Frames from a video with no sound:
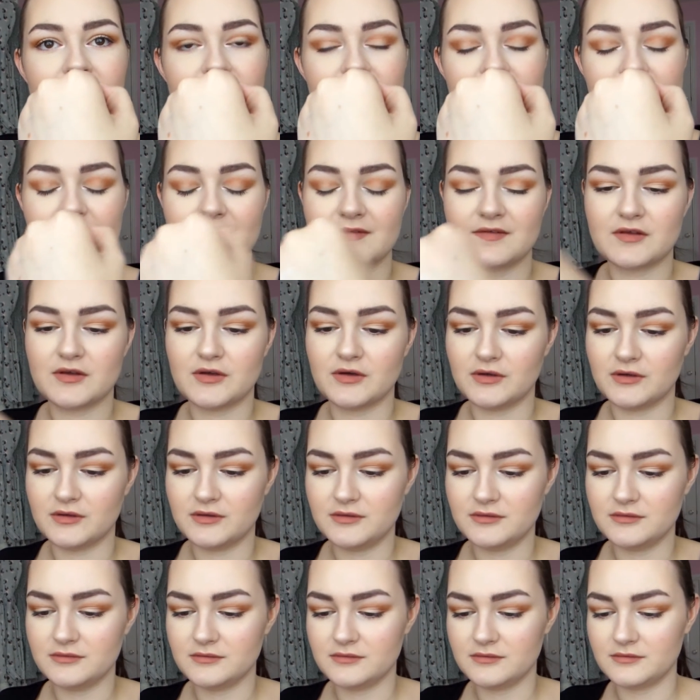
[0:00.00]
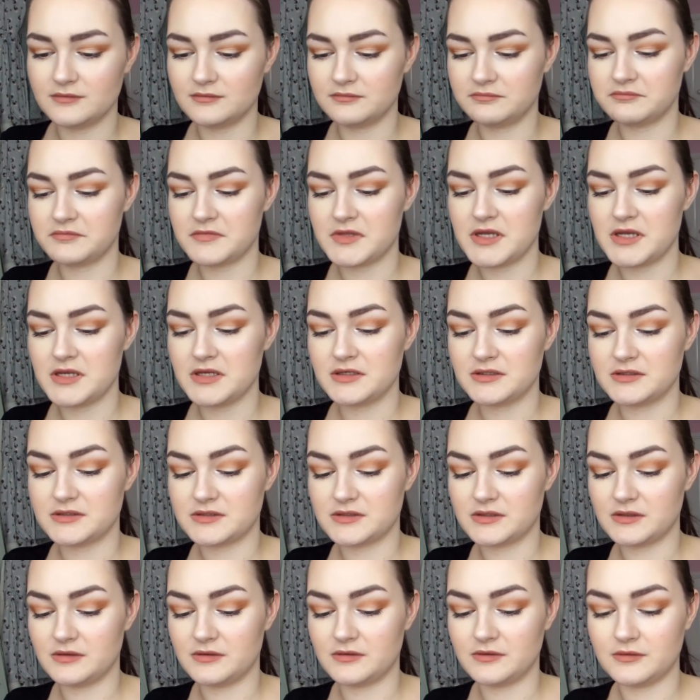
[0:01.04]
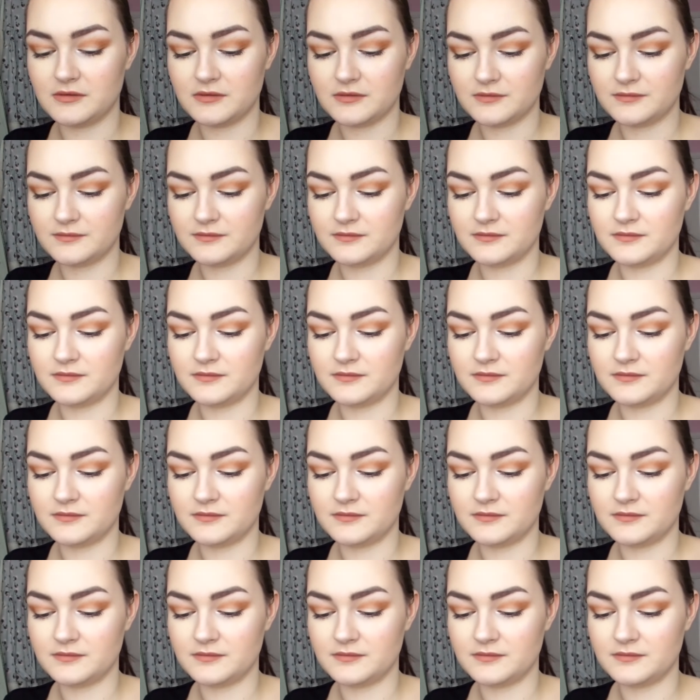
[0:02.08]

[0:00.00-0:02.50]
it's gone. So